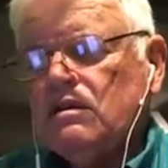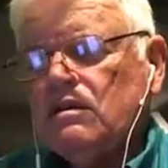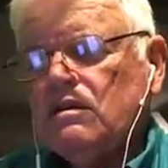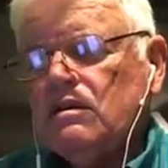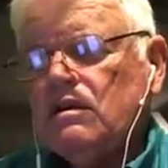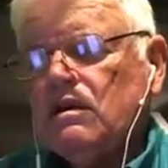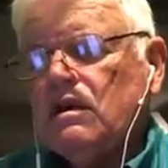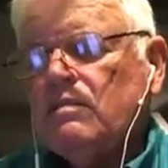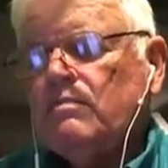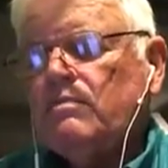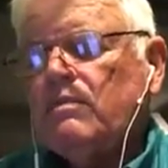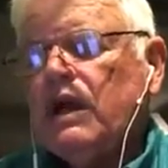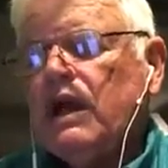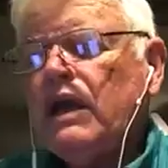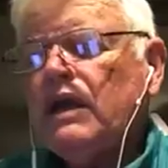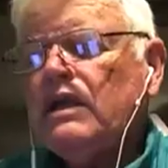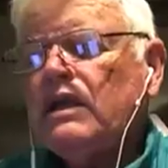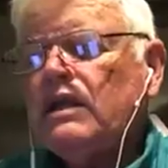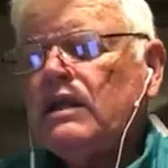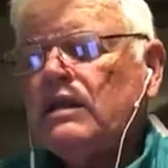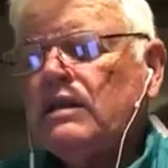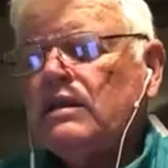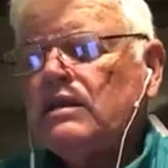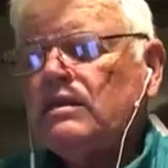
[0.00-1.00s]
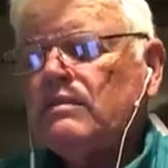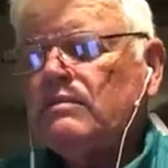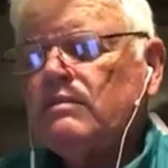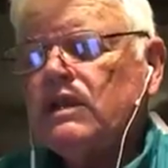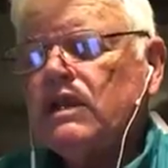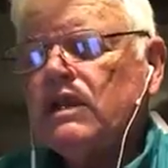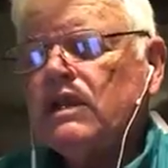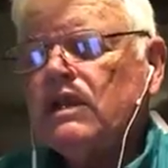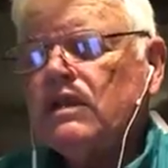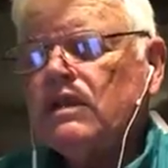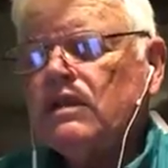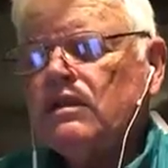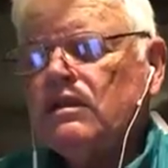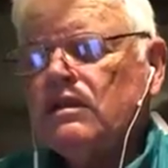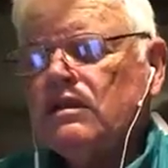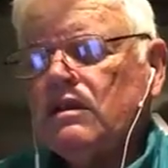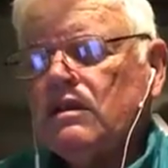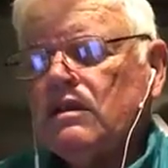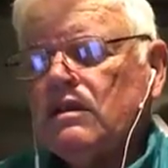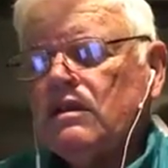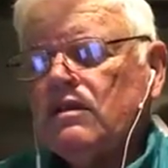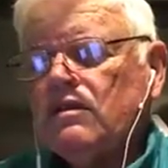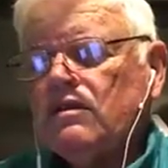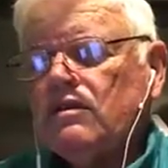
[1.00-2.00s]
You're not binding its meaning
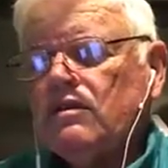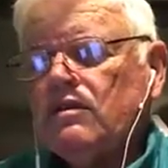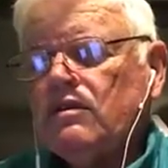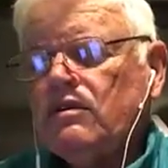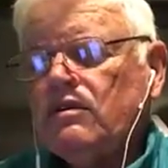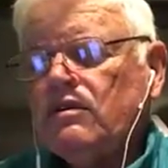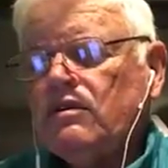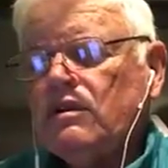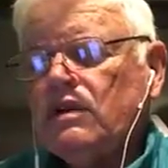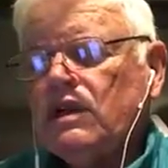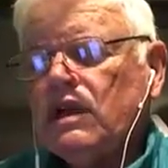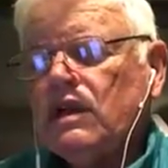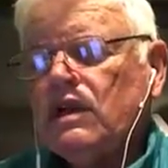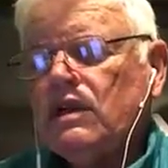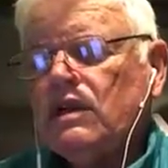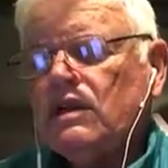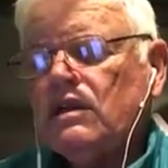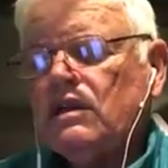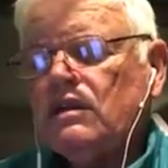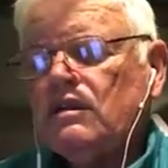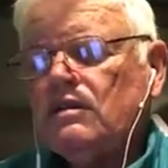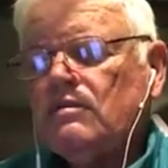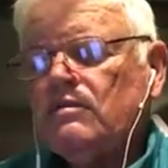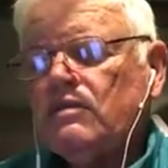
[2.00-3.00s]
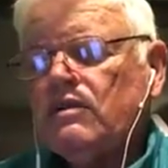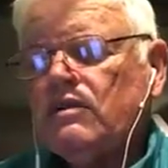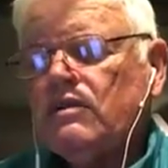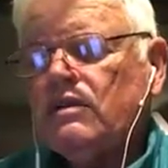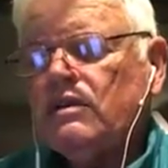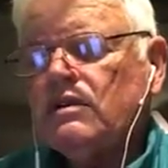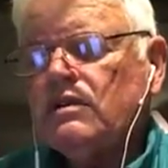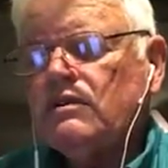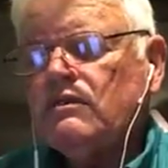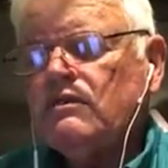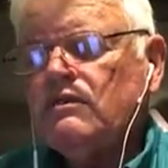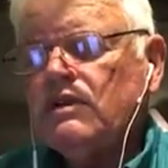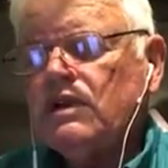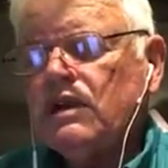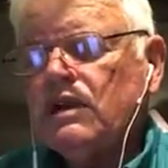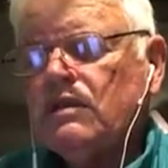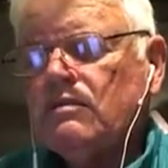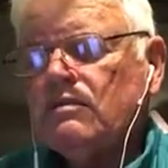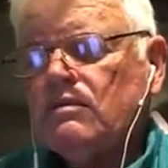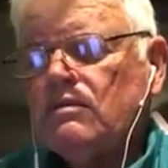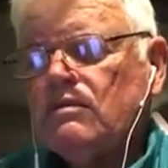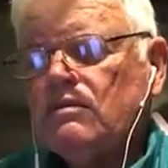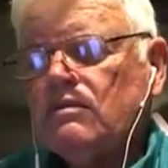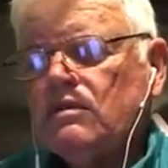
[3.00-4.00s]
to your tiny experience of
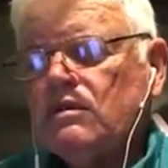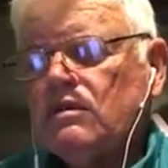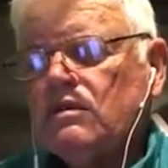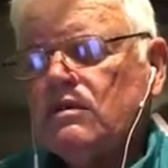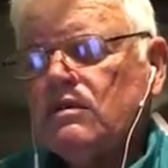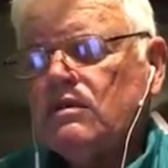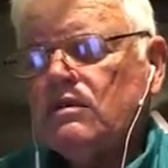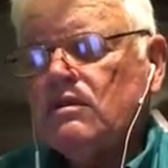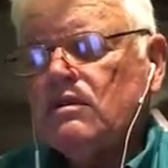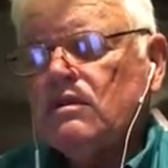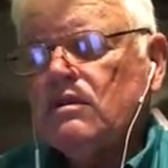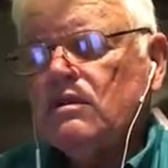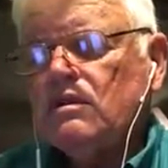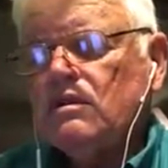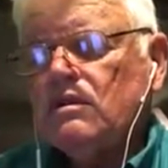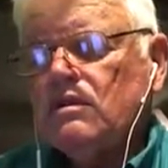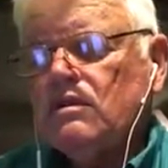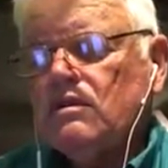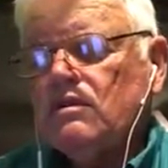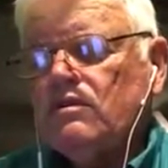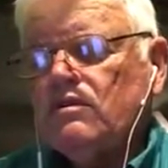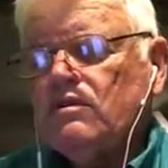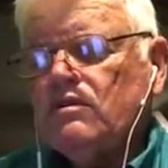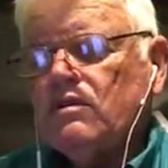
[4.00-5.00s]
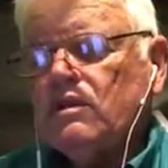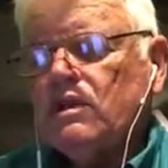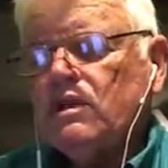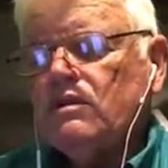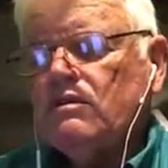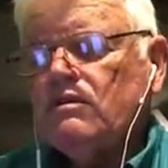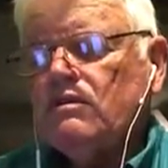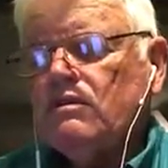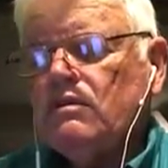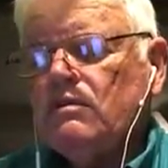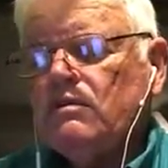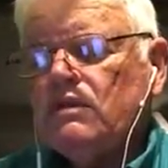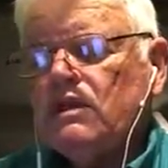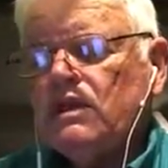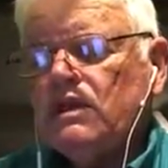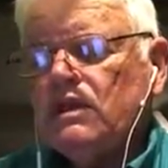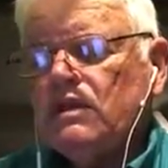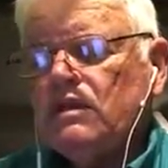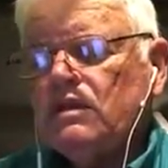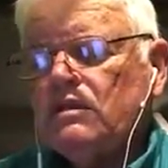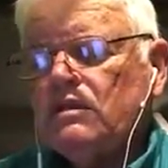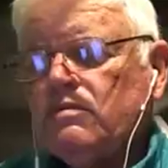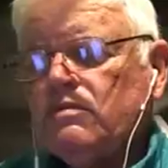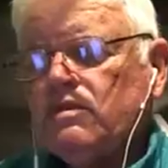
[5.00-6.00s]
tables, nor are you
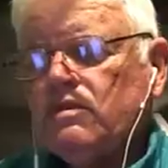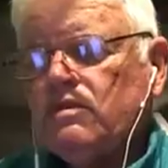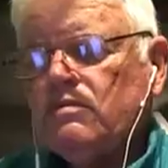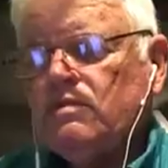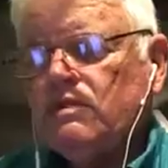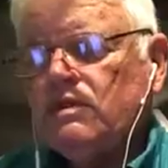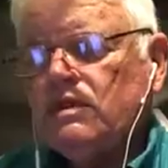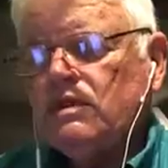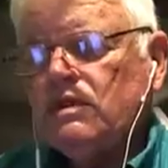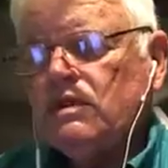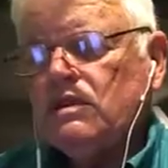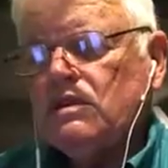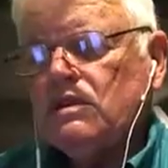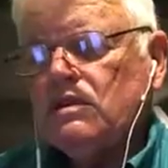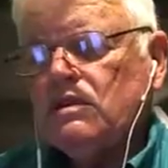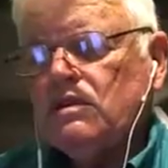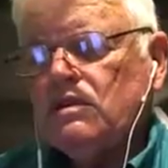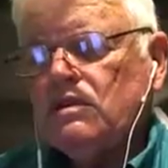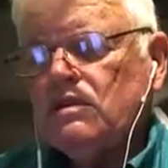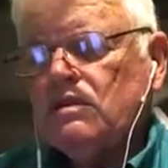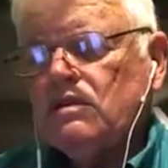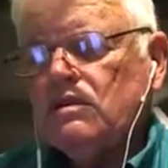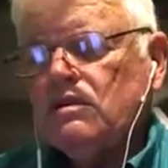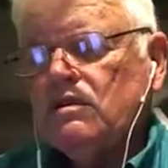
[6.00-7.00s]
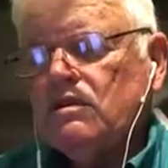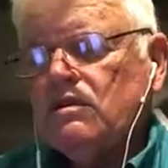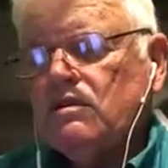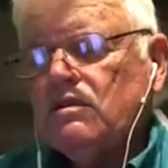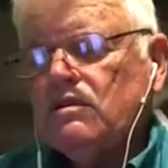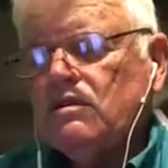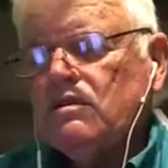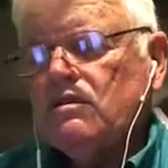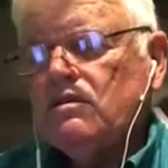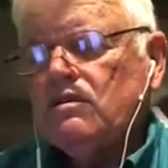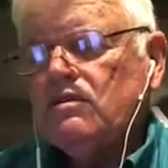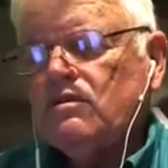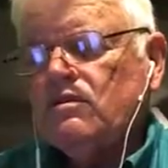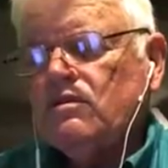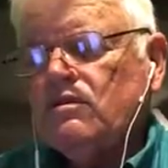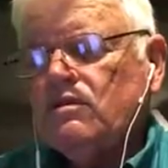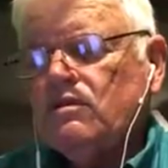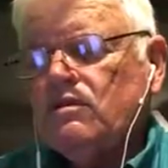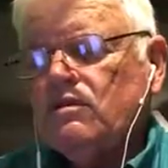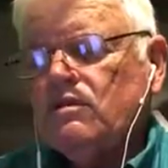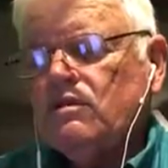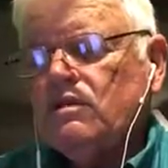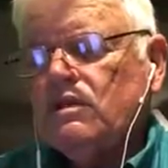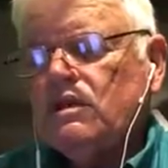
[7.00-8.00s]
limiting purpose to
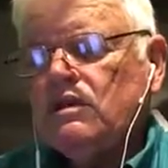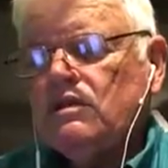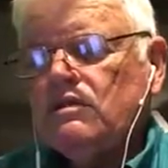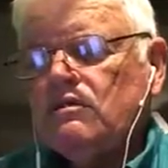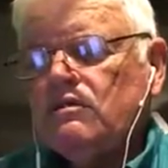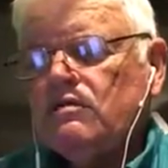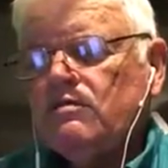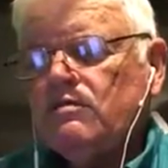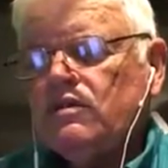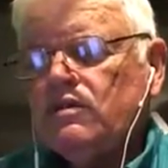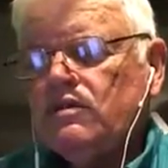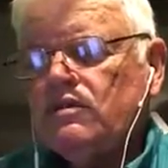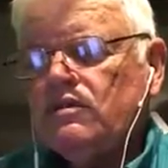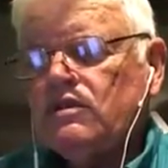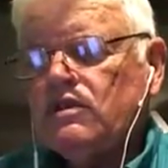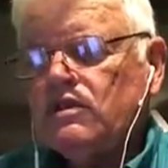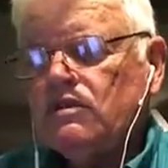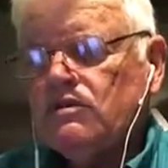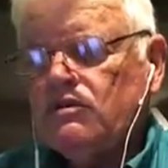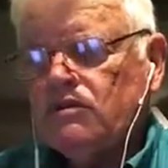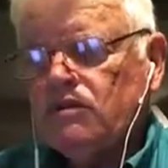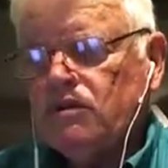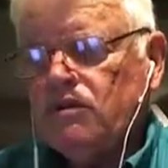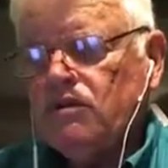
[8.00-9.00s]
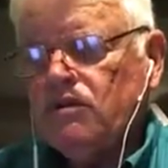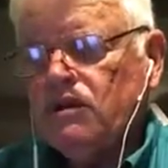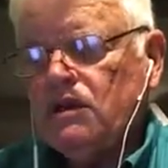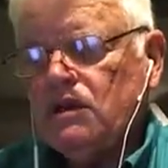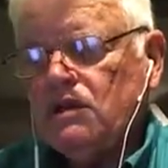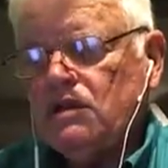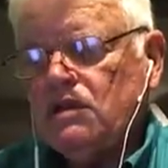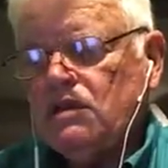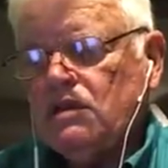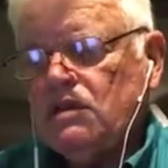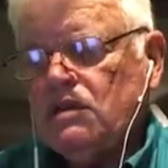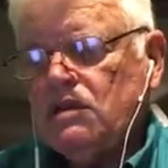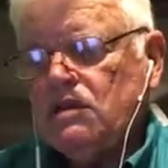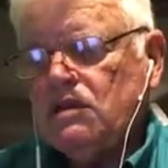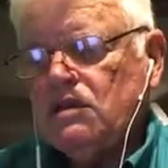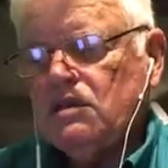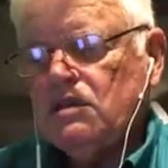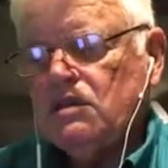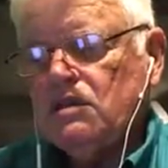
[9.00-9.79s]
your little personal thoughts.